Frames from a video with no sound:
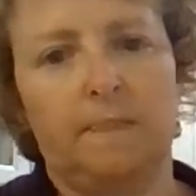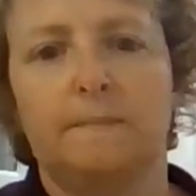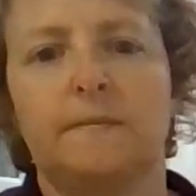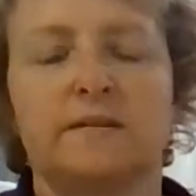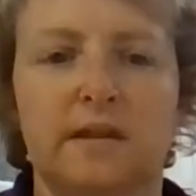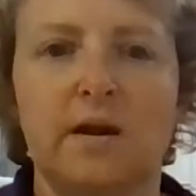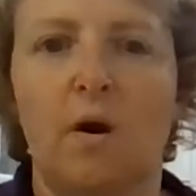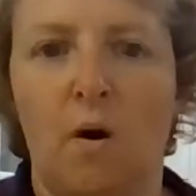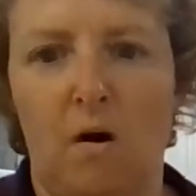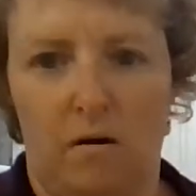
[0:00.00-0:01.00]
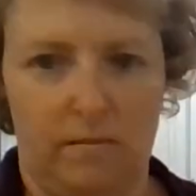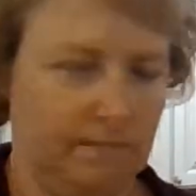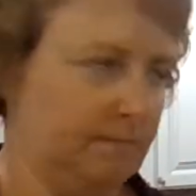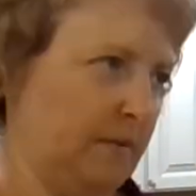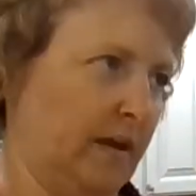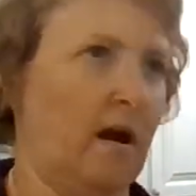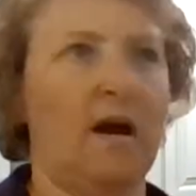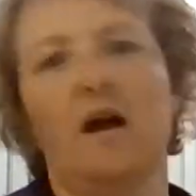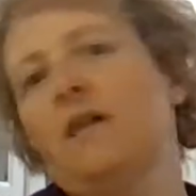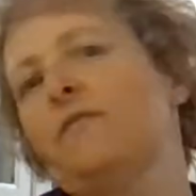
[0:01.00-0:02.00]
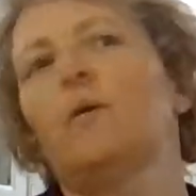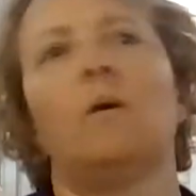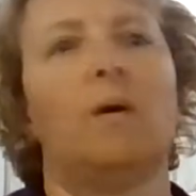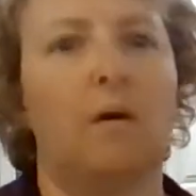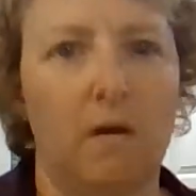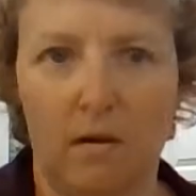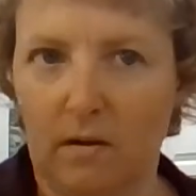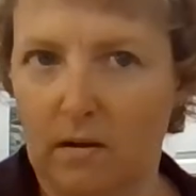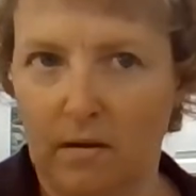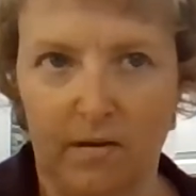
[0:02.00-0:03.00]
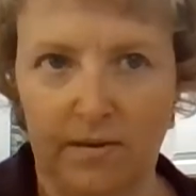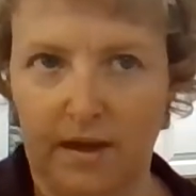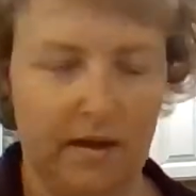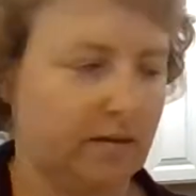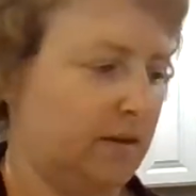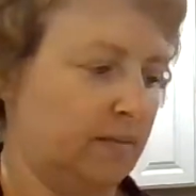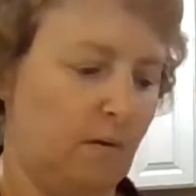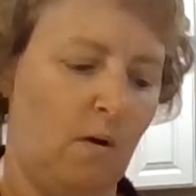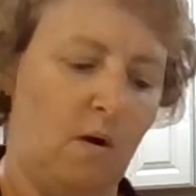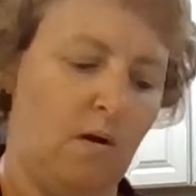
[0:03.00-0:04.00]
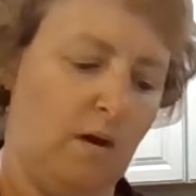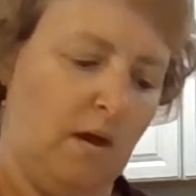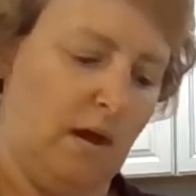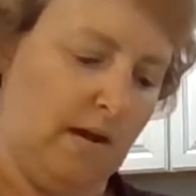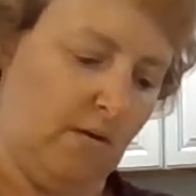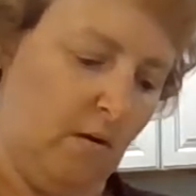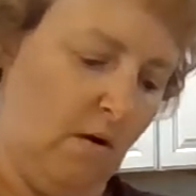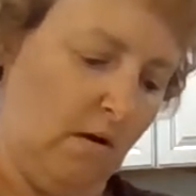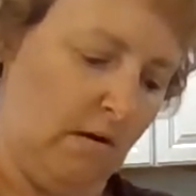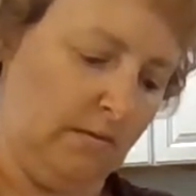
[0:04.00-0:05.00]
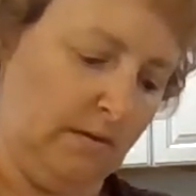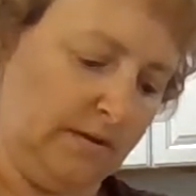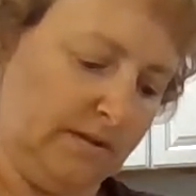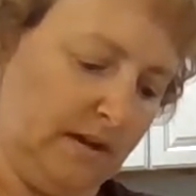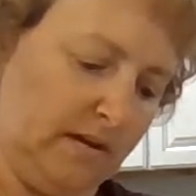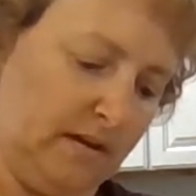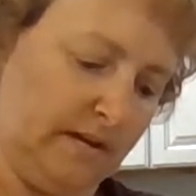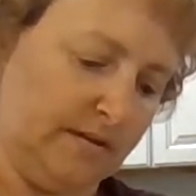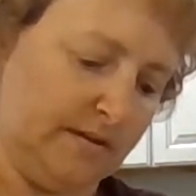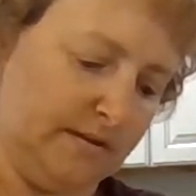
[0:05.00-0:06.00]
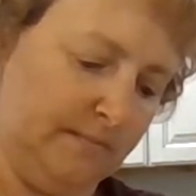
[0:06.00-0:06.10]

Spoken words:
Say all, like I have all the candy. All. And all looks like this.